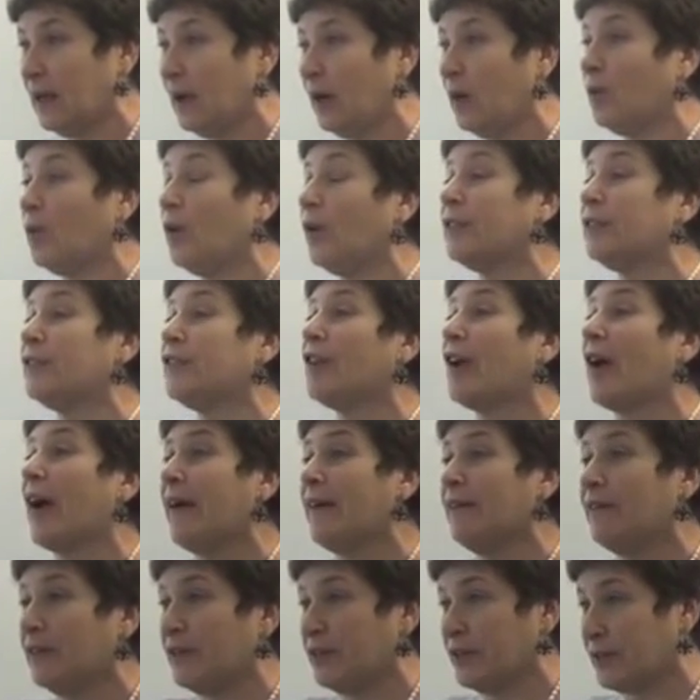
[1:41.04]
were
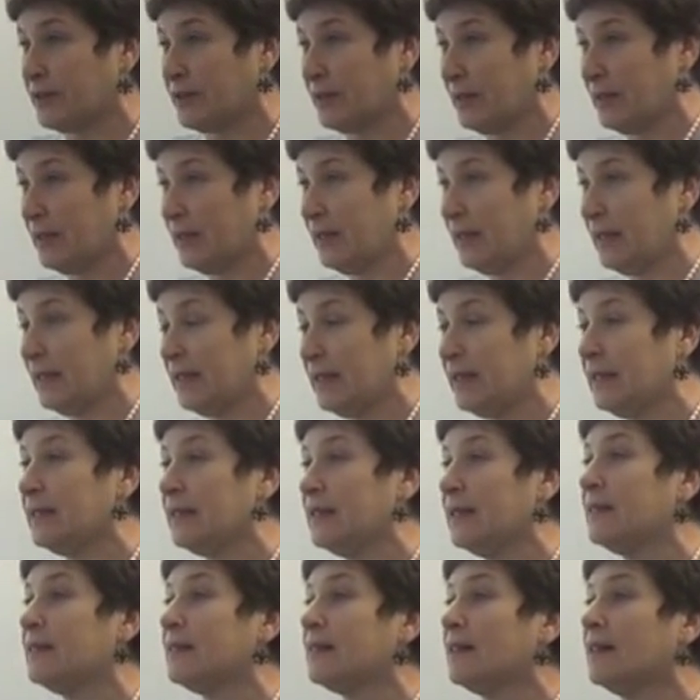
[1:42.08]
drivers
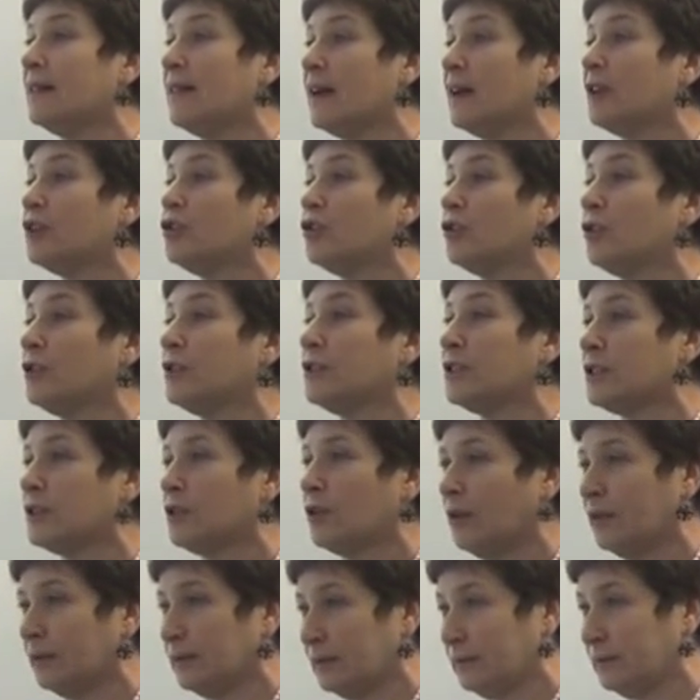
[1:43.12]
in intellectual
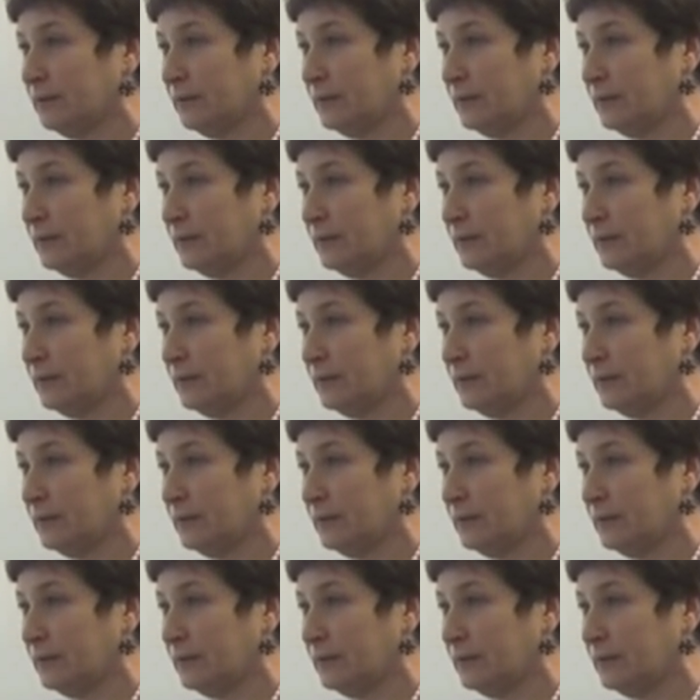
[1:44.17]
thought.